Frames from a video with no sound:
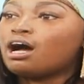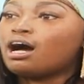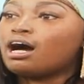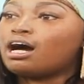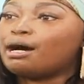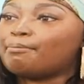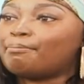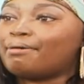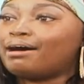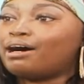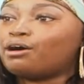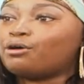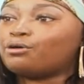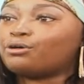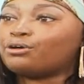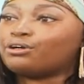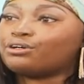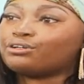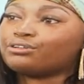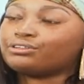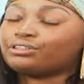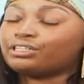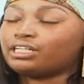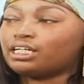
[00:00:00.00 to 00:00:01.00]
about
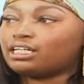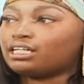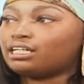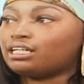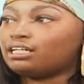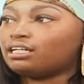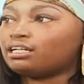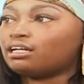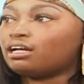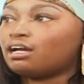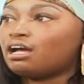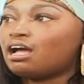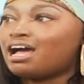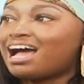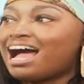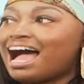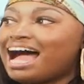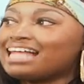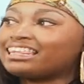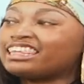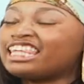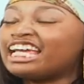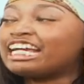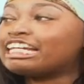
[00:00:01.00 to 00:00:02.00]
Nicki.
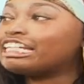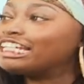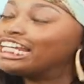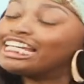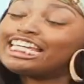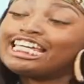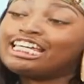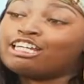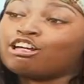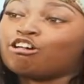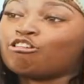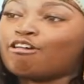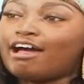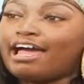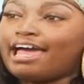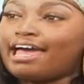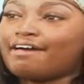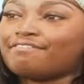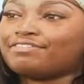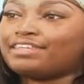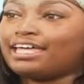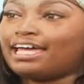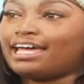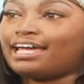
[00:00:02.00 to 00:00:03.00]
I think Nicki don't
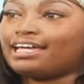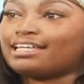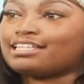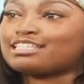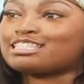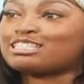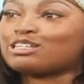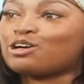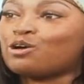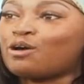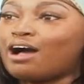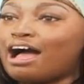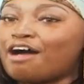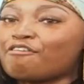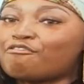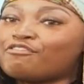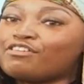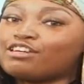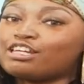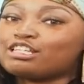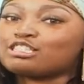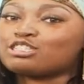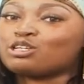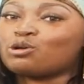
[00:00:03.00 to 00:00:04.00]
have that. So I
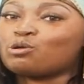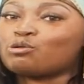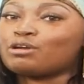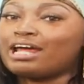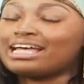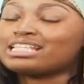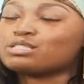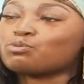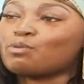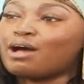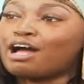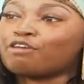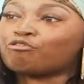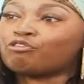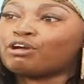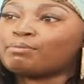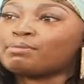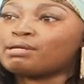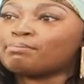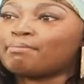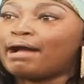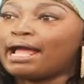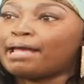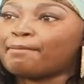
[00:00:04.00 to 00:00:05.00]
feel as though that's why
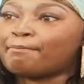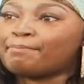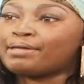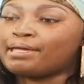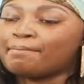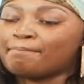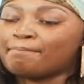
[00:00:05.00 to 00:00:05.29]
Remy might be